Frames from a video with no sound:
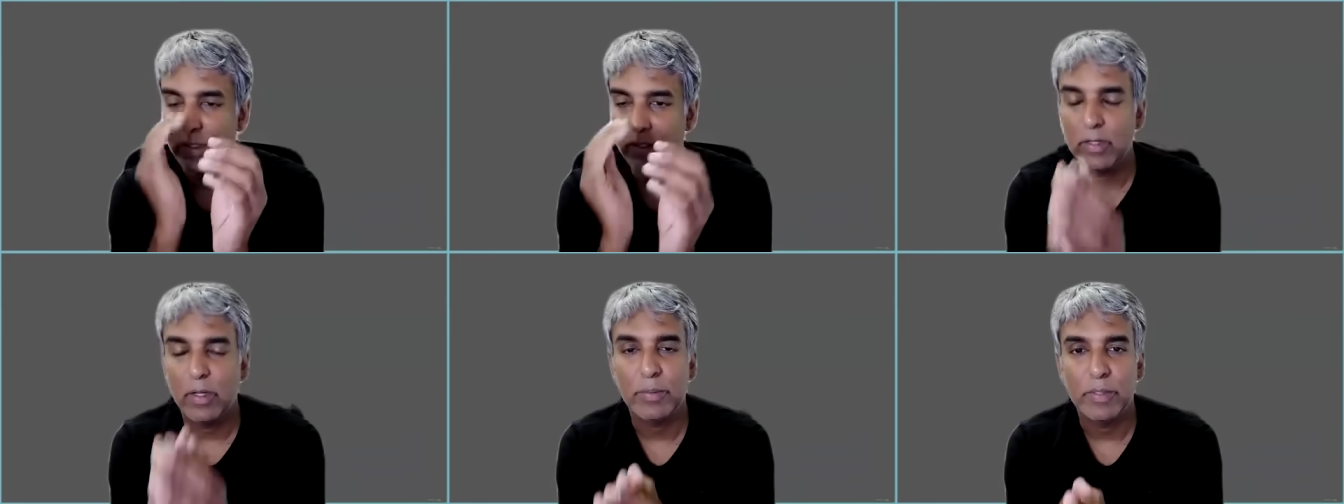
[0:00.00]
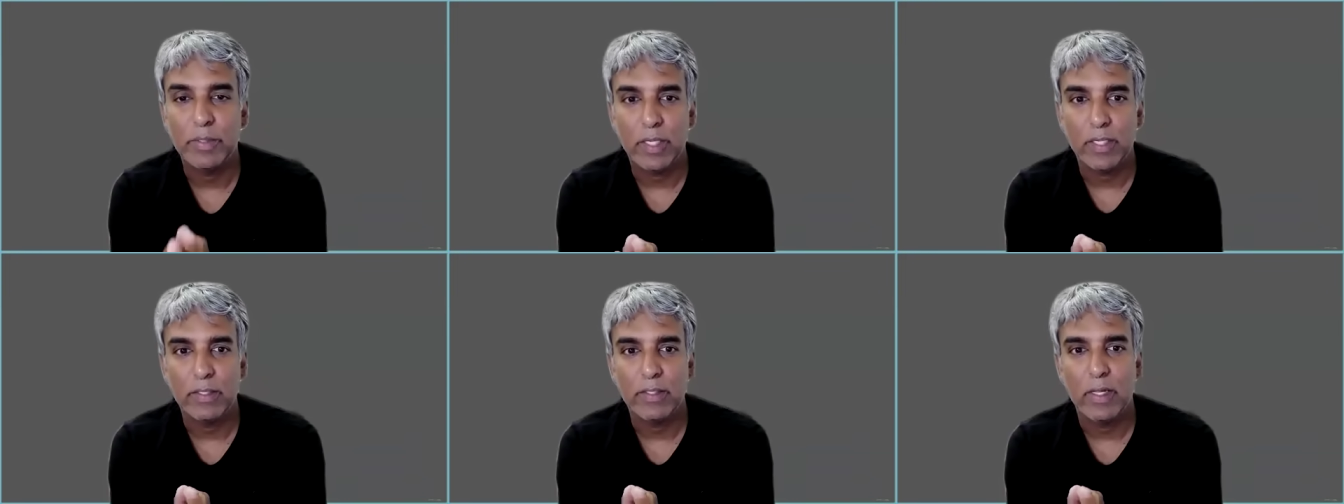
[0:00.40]
stop a
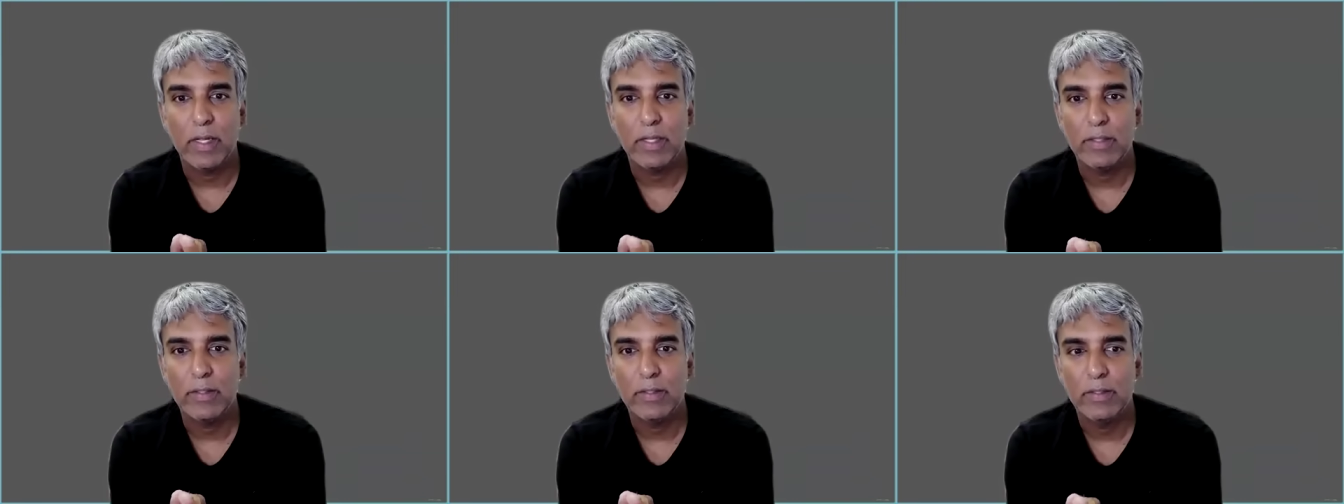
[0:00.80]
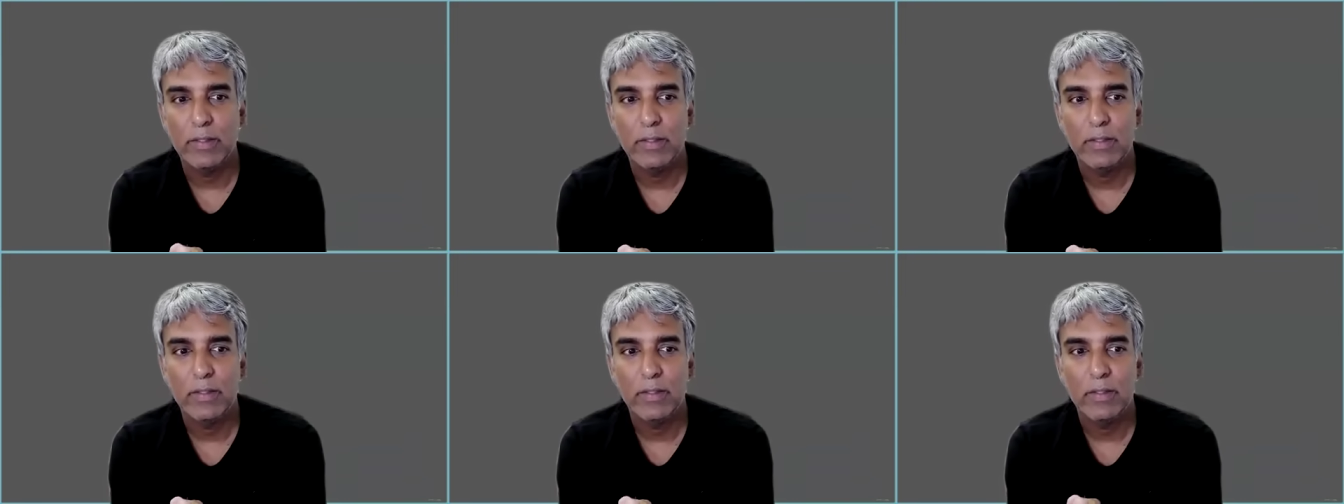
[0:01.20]
genocide
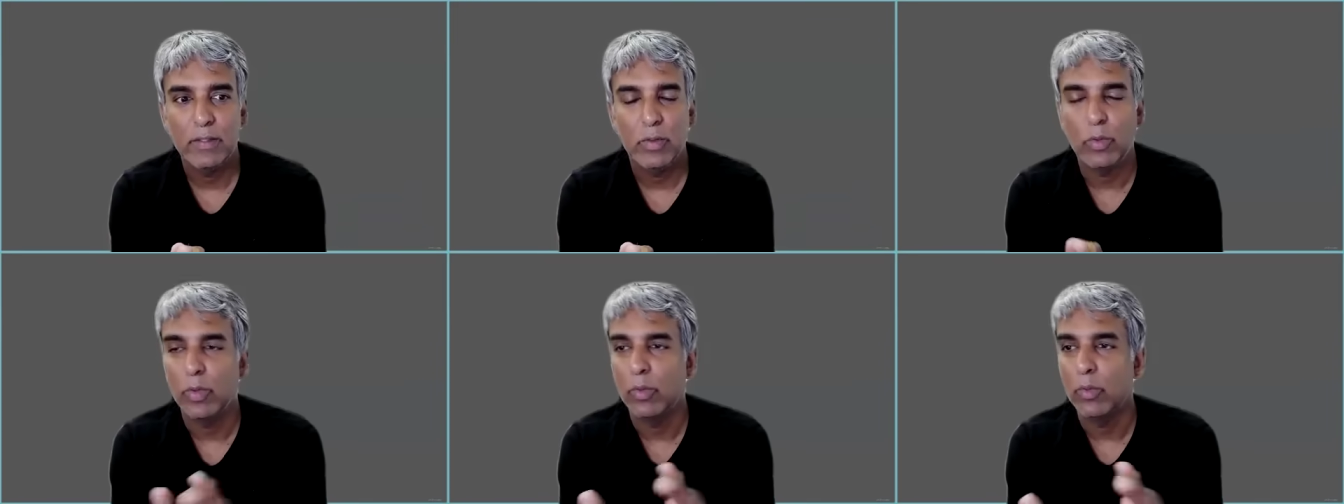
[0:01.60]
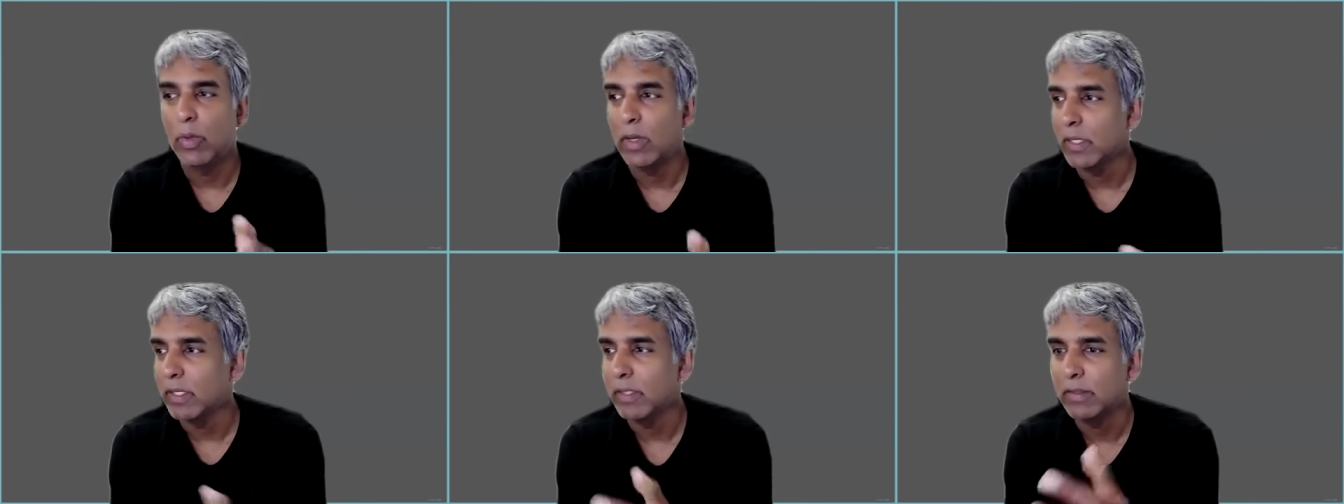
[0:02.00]
or
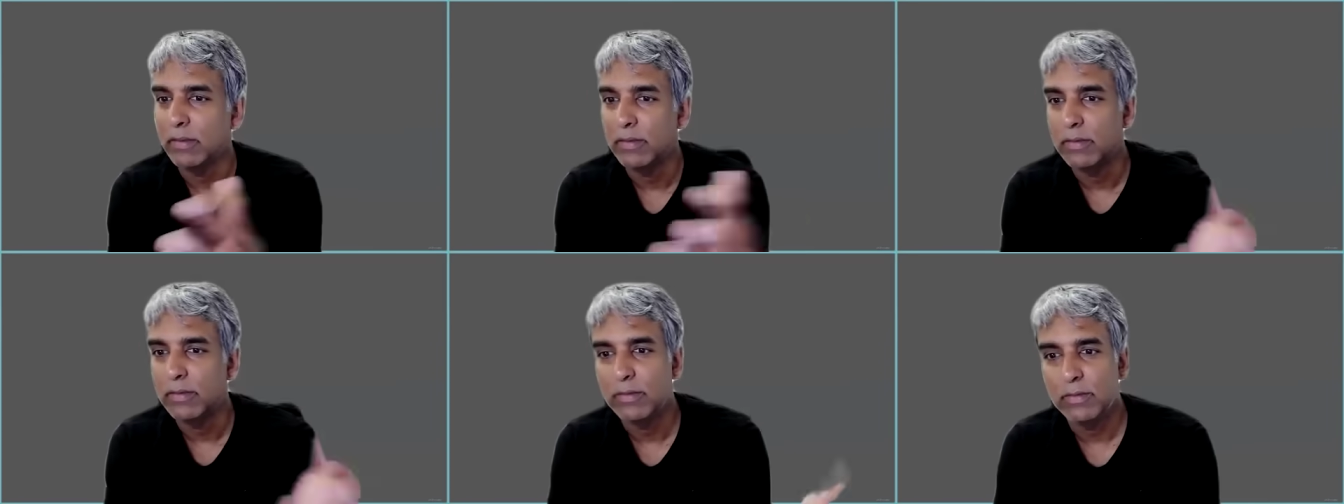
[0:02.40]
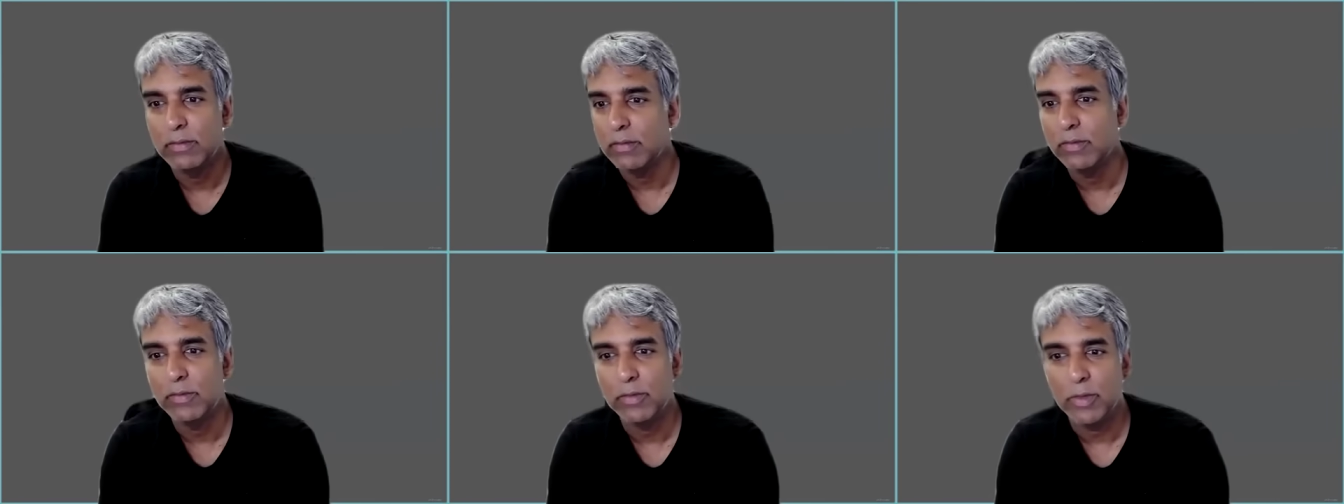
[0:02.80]
wanting
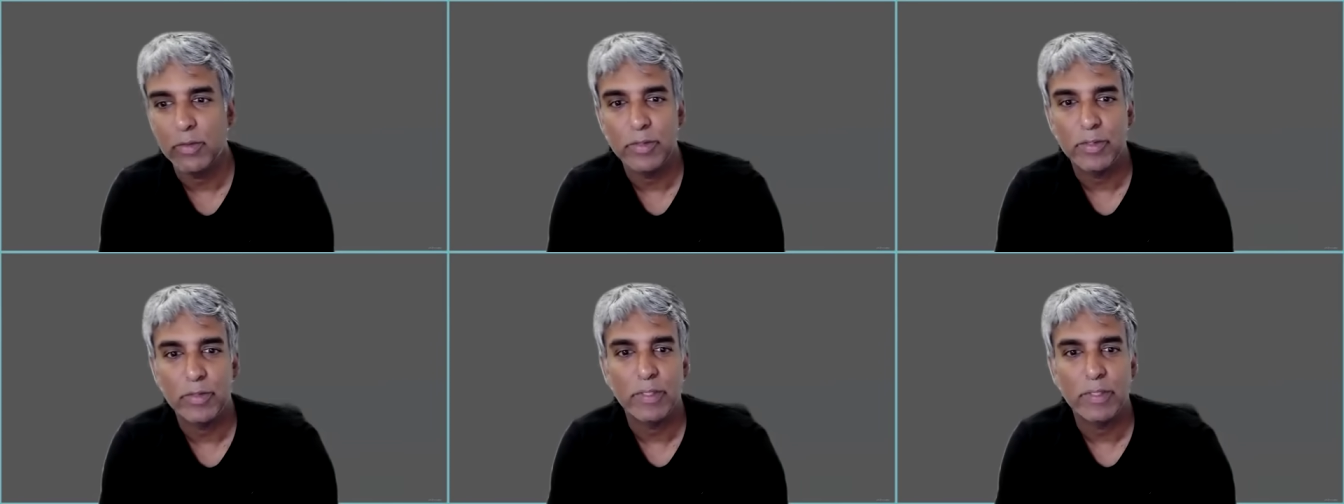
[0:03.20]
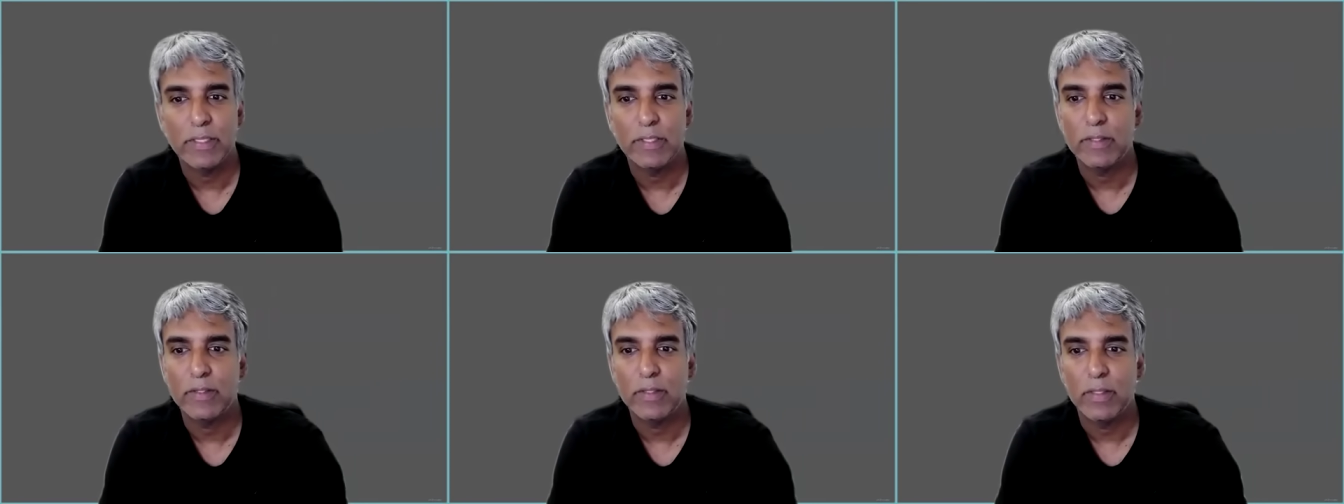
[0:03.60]

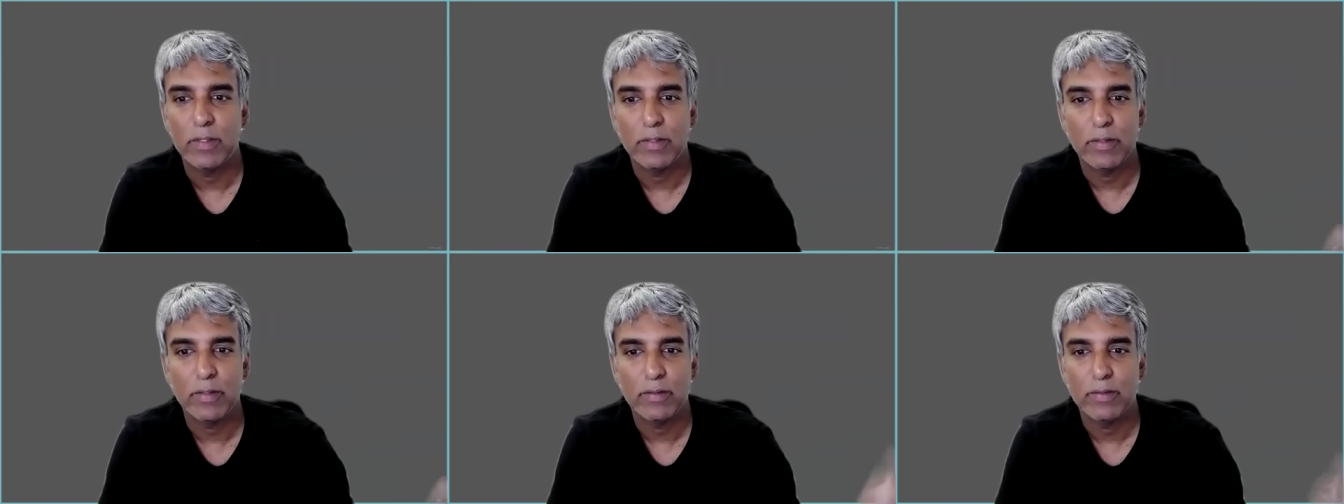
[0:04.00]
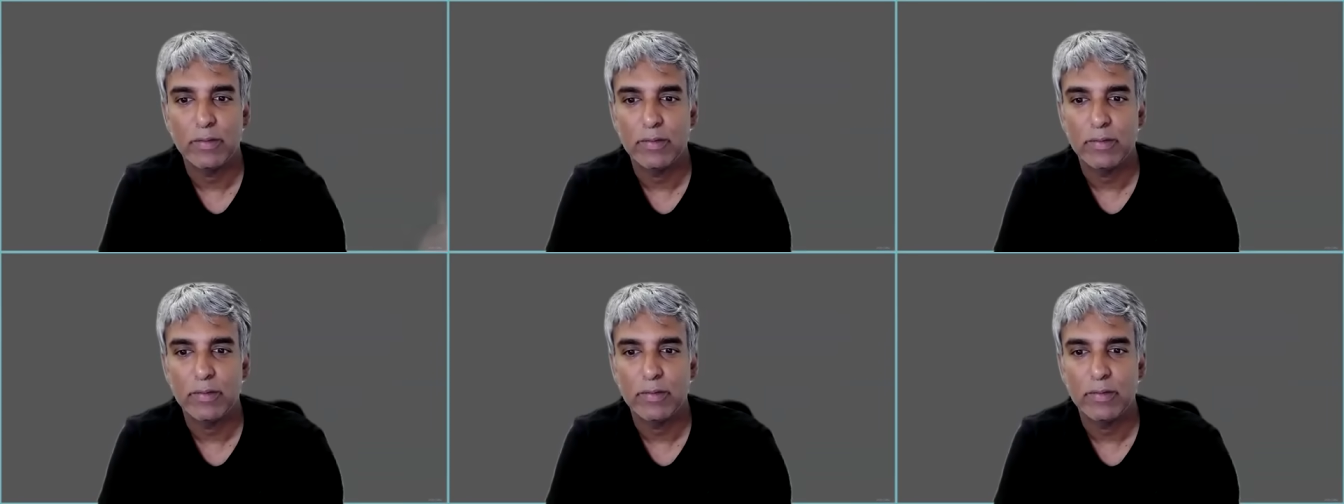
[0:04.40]
groceries that